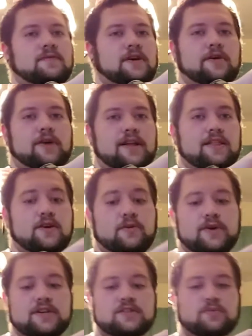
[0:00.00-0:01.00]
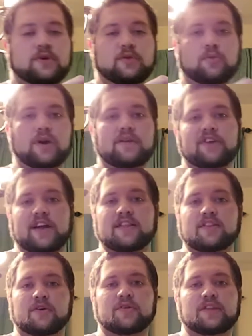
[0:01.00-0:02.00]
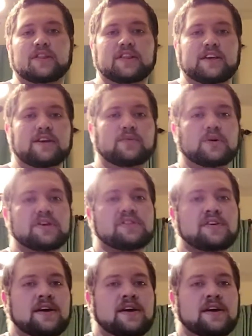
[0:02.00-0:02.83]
you know, in their wrist with whatever hand they're holding the gun with,